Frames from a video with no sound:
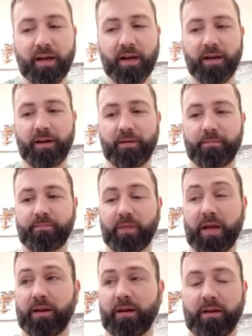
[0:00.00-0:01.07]
um,
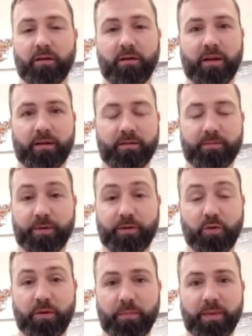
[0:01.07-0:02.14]
and you know uh, it's
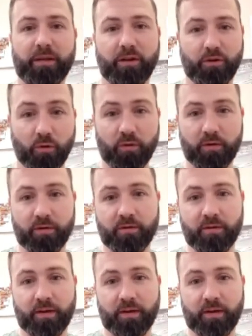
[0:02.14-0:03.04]
between me and the door,